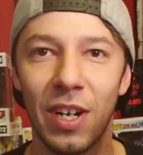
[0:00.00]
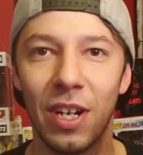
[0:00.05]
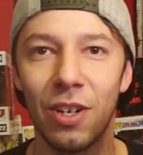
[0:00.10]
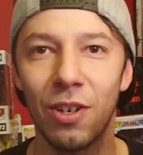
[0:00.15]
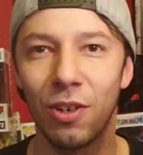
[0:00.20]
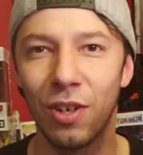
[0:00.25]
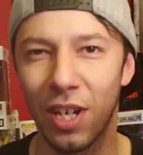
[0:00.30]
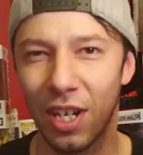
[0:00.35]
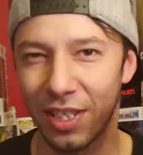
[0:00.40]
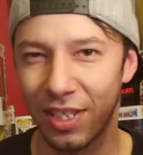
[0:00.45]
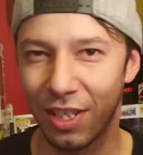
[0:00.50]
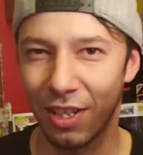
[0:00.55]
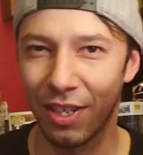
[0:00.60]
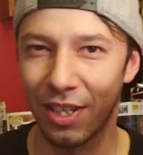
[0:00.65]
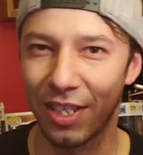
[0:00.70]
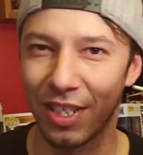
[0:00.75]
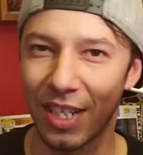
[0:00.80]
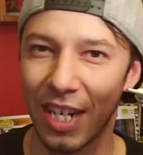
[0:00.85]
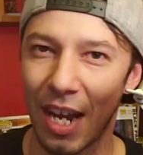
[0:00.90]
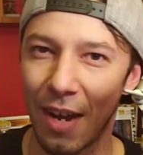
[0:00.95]
And I know
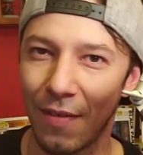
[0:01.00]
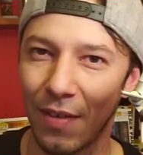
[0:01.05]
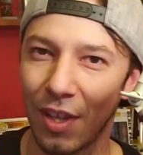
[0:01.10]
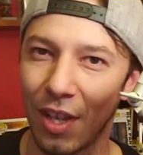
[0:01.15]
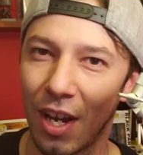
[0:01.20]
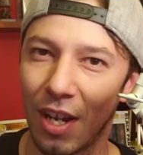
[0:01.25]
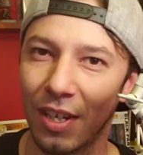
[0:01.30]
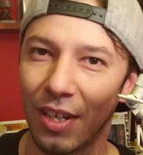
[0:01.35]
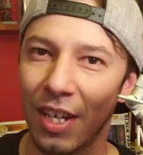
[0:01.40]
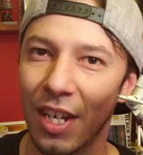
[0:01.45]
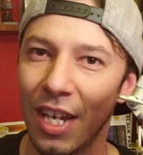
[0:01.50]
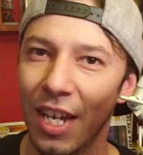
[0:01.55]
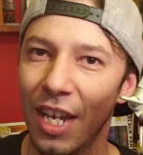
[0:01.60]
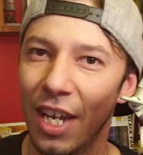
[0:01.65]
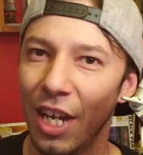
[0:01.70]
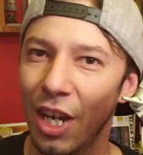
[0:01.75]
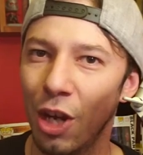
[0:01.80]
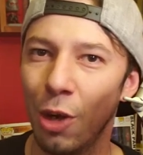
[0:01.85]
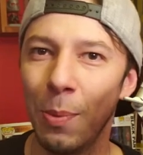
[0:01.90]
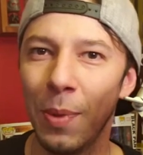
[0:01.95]
Godzilla doesn't have a lot of
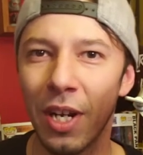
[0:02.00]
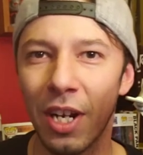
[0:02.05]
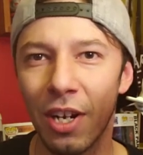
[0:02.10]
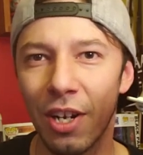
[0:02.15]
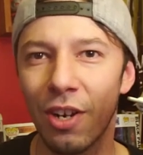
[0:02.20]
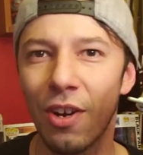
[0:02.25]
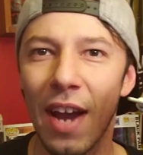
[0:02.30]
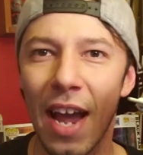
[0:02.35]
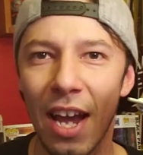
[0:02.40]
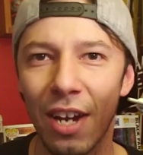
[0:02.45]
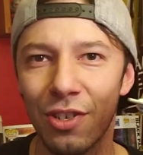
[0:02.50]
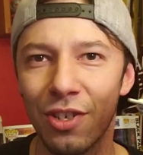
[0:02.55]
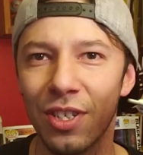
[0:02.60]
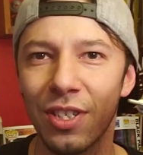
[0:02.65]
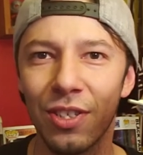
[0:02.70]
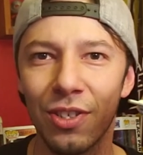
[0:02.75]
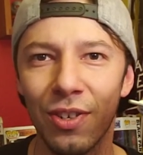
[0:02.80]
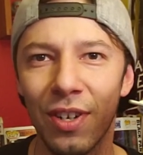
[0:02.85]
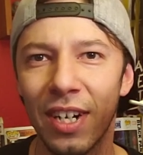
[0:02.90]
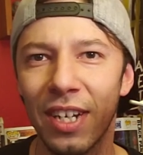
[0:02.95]
human
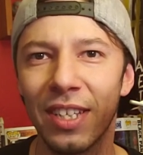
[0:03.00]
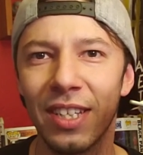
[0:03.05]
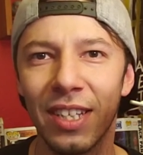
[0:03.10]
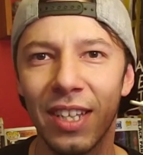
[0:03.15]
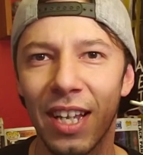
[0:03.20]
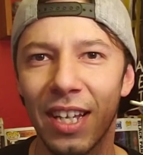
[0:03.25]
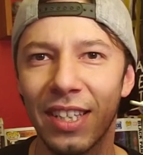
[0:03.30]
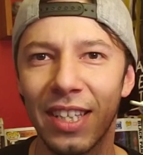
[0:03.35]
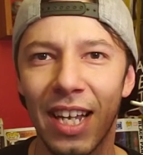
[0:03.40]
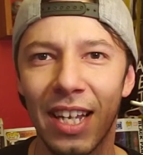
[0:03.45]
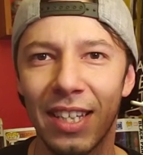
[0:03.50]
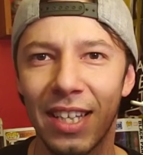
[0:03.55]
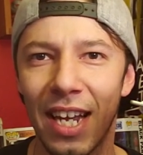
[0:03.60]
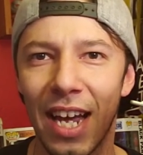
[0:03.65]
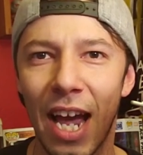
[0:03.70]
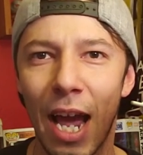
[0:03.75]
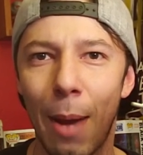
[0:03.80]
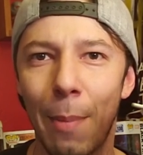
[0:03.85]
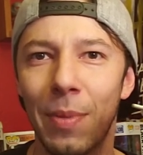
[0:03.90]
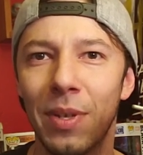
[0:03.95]
interactions or anything like that
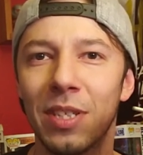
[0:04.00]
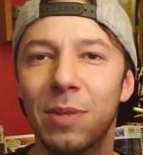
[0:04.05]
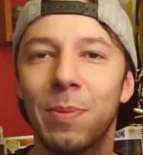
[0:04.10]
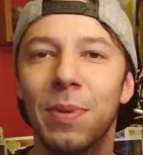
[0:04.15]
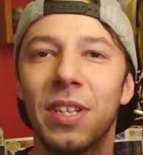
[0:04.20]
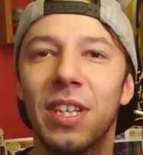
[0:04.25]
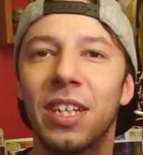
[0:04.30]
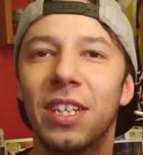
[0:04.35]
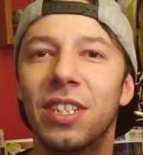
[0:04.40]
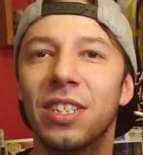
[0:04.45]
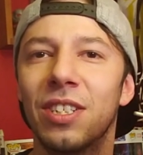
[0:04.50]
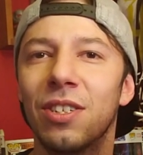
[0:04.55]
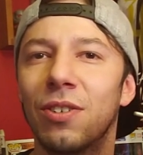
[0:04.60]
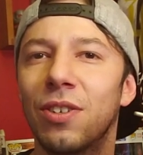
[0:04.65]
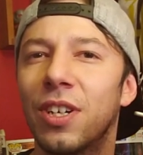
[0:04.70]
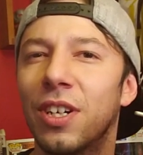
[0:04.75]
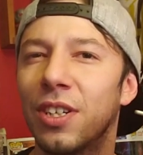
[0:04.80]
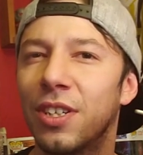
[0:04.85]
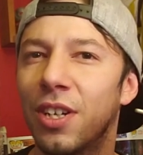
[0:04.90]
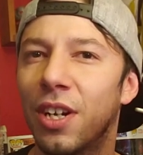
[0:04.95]
that happens, but they still
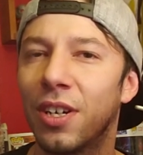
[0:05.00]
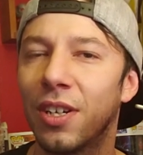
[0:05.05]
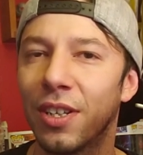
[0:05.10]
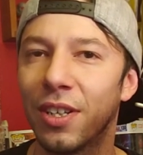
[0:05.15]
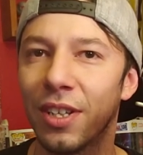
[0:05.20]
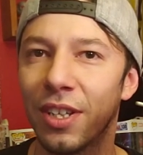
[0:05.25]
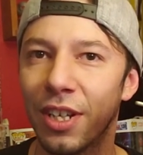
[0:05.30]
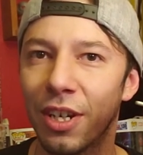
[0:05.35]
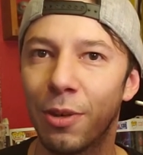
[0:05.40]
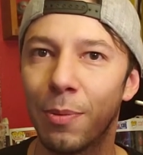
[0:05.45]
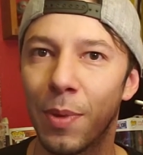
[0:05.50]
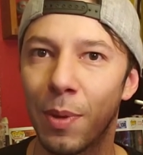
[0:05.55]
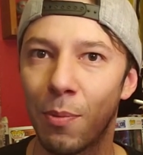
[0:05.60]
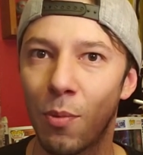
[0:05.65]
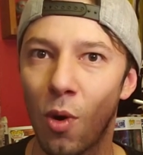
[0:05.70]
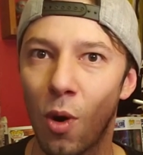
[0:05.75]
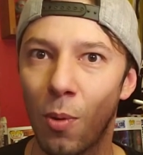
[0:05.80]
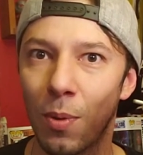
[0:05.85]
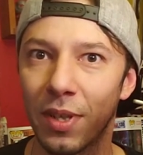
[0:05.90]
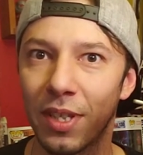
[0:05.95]
could have done a little bit
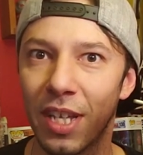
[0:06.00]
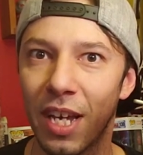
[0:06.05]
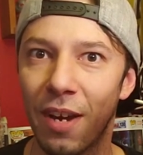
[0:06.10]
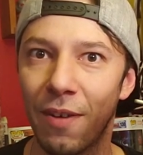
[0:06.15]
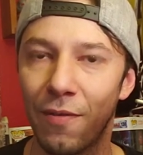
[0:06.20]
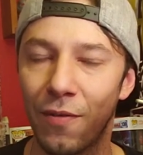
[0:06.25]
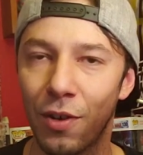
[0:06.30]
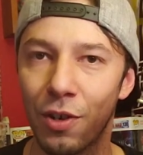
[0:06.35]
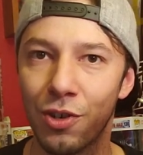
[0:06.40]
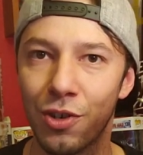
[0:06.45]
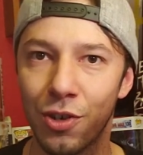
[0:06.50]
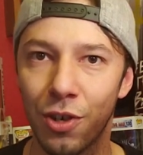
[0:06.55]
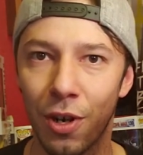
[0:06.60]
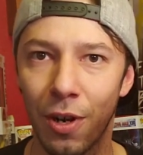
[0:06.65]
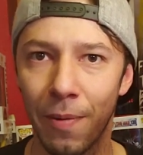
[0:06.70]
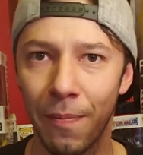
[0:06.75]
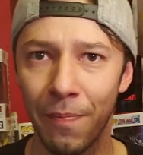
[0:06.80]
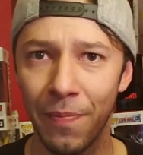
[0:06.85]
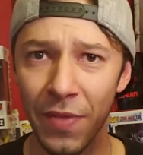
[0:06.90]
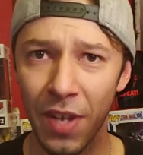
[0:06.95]
more with that for
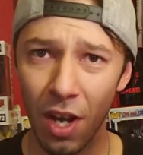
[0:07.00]
sure.